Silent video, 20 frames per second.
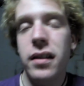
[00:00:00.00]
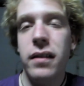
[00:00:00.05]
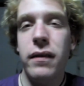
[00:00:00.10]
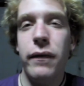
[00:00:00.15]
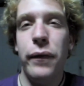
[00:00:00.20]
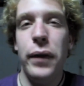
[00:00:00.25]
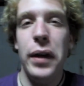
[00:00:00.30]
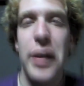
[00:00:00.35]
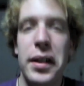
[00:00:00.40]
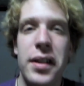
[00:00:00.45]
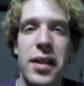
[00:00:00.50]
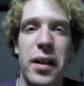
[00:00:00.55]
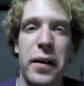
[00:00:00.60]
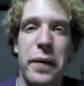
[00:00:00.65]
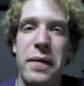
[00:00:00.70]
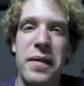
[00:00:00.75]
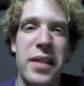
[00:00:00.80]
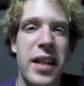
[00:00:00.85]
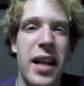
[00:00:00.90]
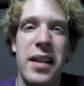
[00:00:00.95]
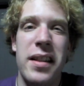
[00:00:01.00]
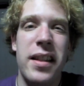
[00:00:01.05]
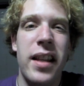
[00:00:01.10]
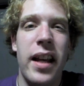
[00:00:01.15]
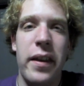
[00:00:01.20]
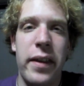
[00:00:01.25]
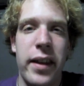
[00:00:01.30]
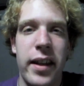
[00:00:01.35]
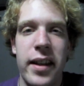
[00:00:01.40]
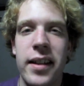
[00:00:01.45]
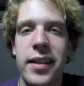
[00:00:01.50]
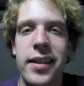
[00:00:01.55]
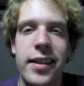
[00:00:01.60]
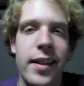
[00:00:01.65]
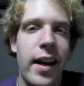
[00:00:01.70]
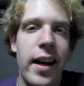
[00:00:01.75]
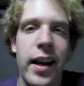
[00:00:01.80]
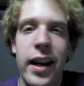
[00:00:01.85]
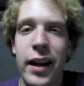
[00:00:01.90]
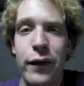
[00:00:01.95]
First off, yeah, nothing
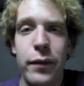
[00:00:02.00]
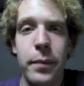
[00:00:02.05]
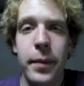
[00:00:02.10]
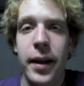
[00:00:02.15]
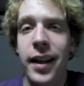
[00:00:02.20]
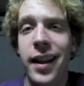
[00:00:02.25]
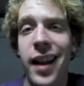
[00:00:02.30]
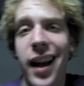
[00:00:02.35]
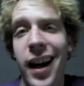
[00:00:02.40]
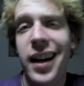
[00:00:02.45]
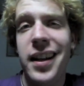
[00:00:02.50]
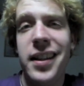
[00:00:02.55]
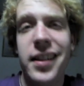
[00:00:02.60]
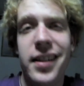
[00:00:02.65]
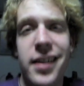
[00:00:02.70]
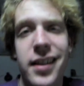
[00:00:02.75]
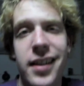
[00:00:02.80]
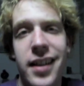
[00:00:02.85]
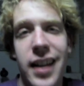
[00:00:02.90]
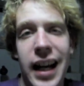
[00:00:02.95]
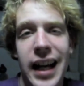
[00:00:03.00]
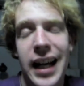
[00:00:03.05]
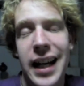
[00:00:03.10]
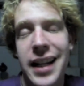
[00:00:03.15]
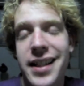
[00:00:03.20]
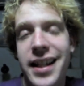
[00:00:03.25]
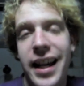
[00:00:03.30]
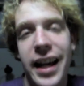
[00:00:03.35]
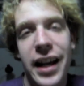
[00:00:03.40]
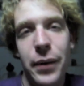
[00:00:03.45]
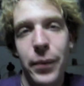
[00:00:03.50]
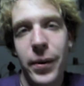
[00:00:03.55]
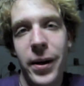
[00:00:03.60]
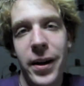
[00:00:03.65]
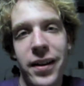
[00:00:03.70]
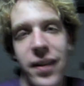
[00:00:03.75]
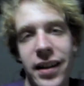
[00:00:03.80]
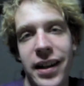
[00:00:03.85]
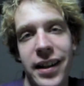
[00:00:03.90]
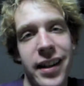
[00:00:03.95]
exciting for my last day at
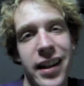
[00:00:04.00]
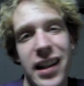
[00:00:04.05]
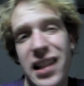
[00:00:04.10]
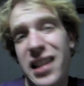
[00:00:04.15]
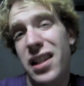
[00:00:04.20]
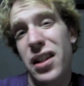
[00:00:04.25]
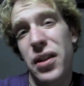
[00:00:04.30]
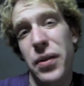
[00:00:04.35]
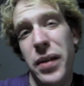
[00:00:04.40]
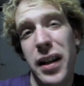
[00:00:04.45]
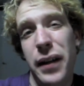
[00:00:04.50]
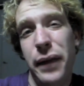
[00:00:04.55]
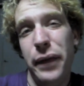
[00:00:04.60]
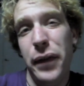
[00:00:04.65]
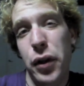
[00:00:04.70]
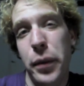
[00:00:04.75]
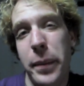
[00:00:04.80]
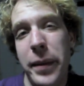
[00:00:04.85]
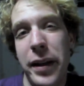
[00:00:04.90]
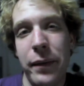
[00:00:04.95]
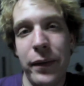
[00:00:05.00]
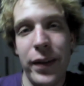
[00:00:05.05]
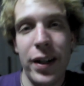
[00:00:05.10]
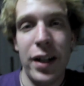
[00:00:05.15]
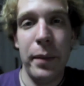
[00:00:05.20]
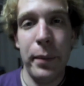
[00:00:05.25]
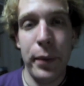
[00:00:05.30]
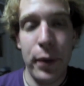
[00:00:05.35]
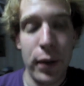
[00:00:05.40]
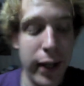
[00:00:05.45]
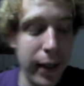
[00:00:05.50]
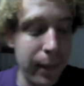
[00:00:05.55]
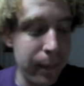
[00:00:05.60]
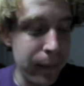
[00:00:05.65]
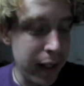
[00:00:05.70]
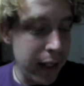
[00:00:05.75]
work or anything. I didn't do any filming, very boring.